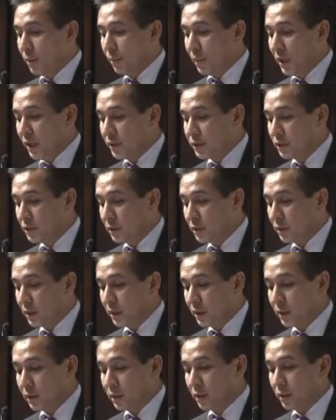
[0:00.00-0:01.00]
Malaysia
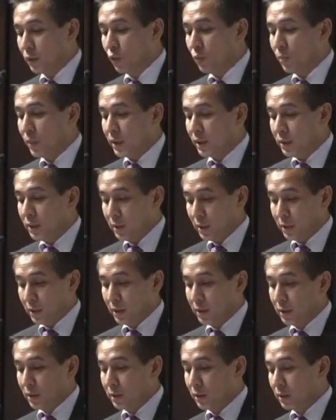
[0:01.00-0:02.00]
and uh, Oman
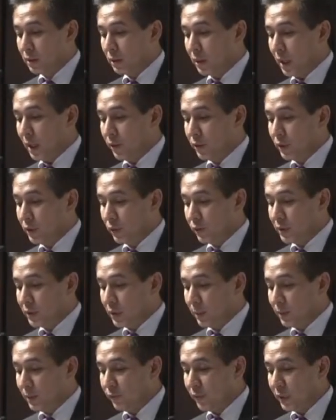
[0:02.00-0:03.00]
in the area of
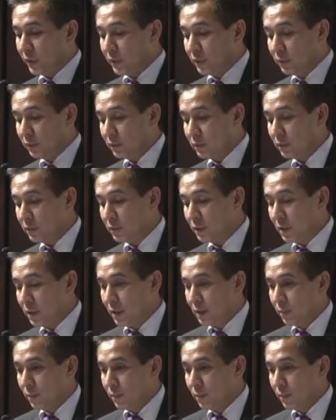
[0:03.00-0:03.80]
Islamic finance.